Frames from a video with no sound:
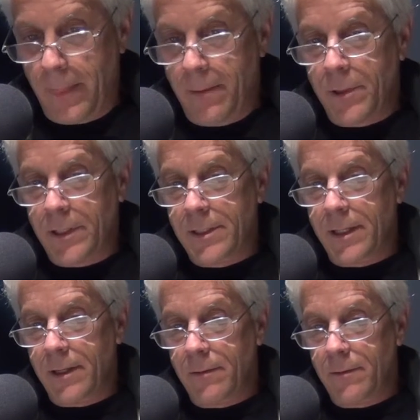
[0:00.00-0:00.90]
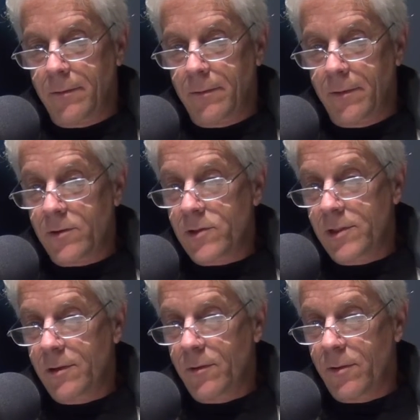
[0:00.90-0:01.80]
But they're
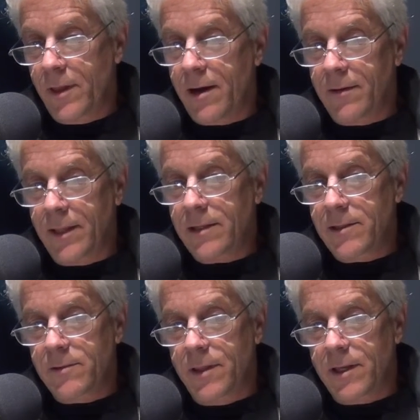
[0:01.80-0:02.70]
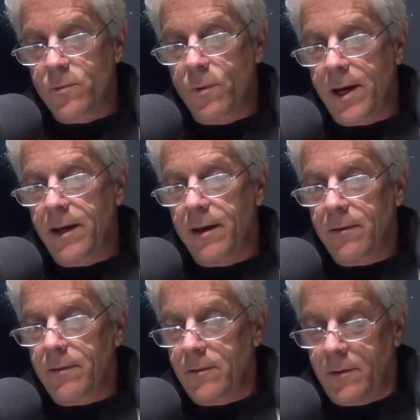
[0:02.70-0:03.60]
still there, and that's why
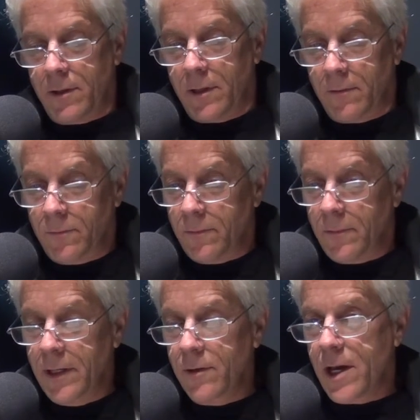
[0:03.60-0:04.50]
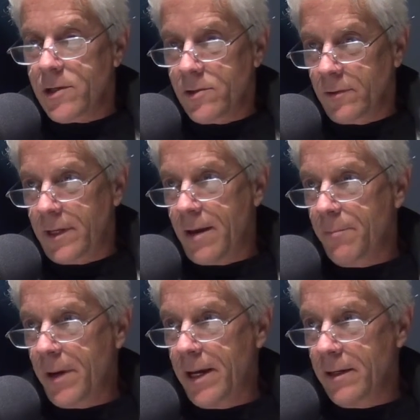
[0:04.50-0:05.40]
an international
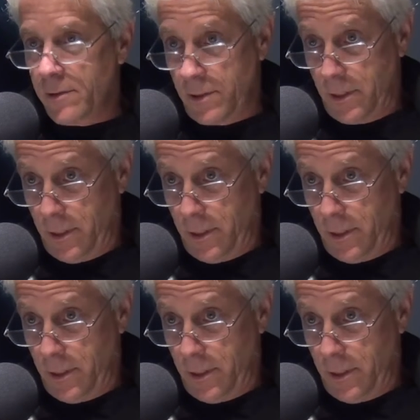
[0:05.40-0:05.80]
campaign has